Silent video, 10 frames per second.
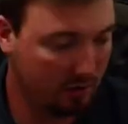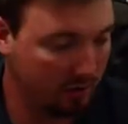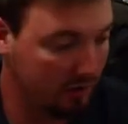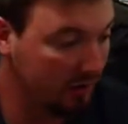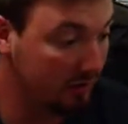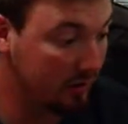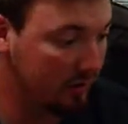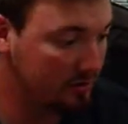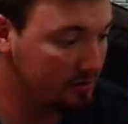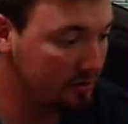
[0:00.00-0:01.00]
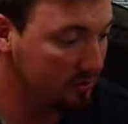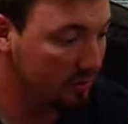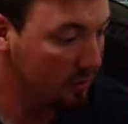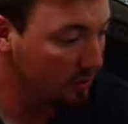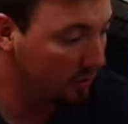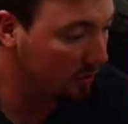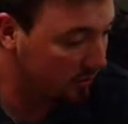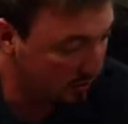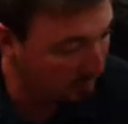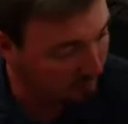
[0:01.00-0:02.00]
I know he does.
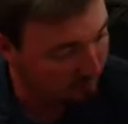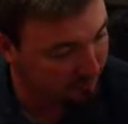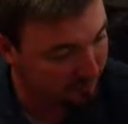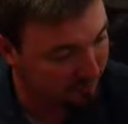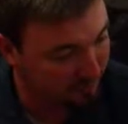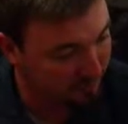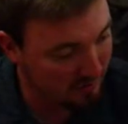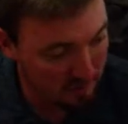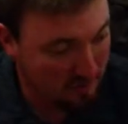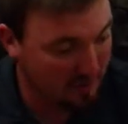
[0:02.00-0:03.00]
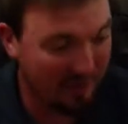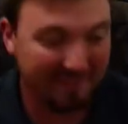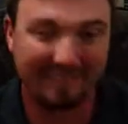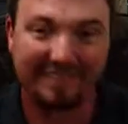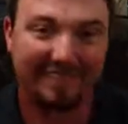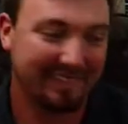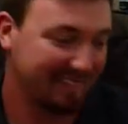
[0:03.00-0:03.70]
Will, come here. Come here, bud.